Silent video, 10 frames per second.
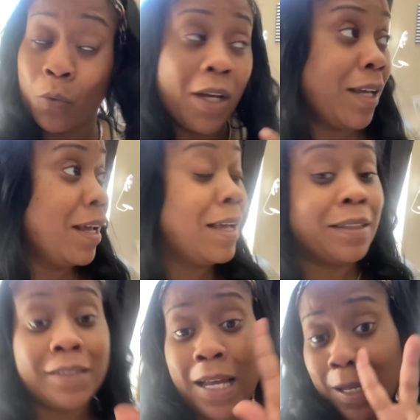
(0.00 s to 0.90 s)
What?
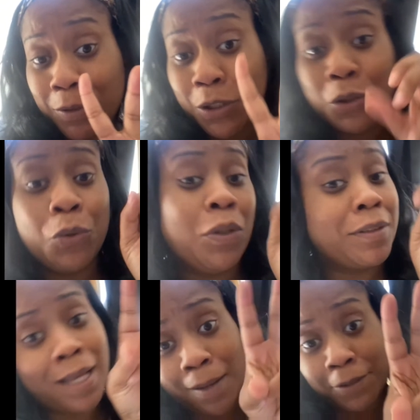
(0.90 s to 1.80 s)
Times two,
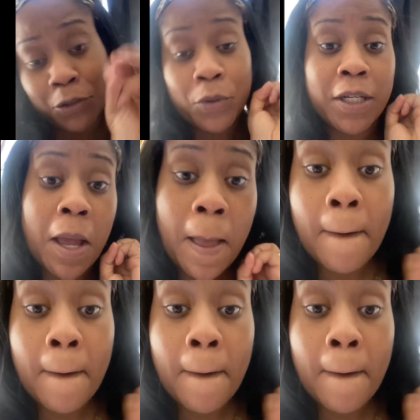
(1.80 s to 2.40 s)
times three.